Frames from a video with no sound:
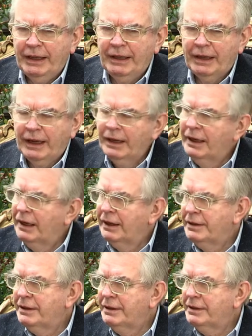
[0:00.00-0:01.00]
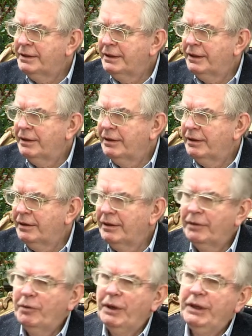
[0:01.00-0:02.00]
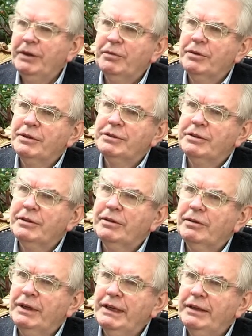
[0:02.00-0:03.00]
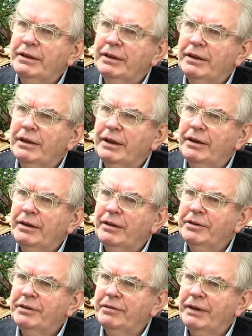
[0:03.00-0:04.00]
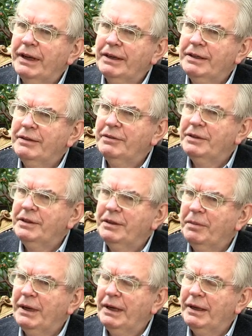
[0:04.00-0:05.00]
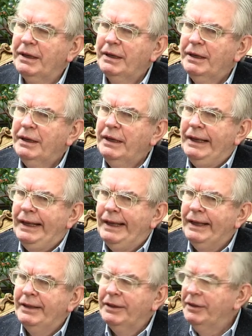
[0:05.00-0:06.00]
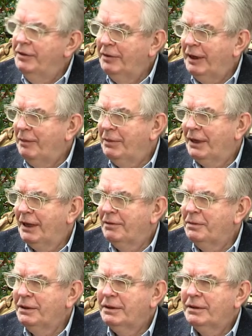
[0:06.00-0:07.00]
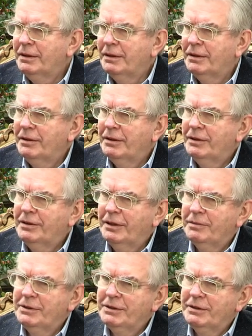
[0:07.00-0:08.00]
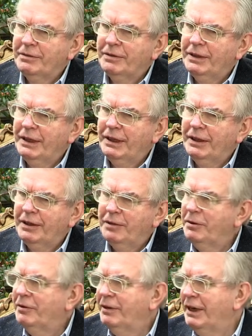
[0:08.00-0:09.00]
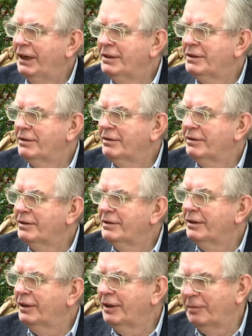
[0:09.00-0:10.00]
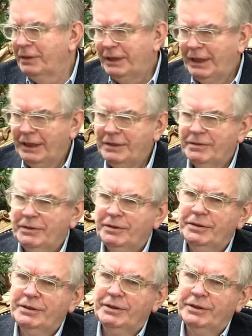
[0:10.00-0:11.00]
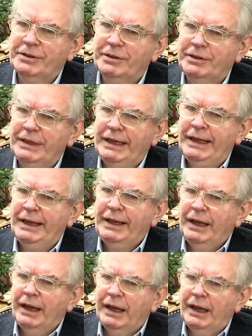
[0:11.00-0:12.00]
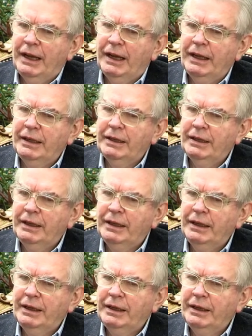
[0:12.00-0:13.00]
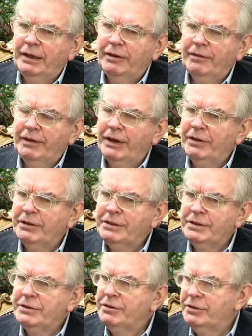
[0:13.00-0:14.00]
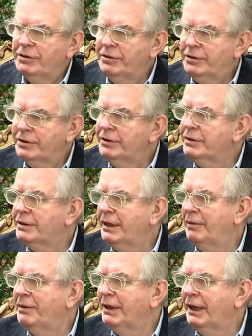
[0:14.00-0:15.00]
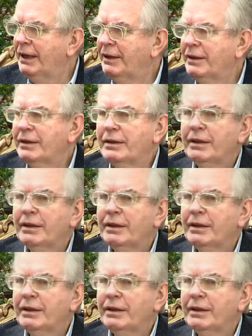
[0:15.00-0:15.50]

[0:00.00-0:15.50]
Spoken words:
the late 90s when there was quite a lot of activity by the new Labour government in terms of the Urban Renaissance and the Urban Task Force and so on. And the various institutions came together,